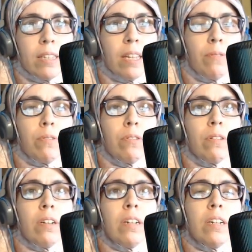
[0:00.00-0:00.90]
They were,
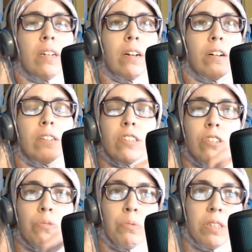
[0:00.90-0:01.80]

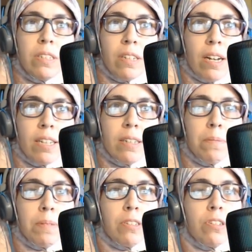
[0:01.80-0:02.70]
artists would design
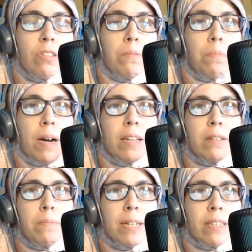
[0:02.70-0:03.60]
them so you could buy
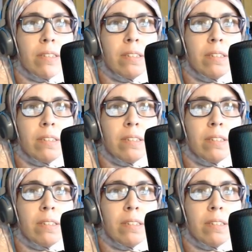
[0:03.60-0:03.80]
them as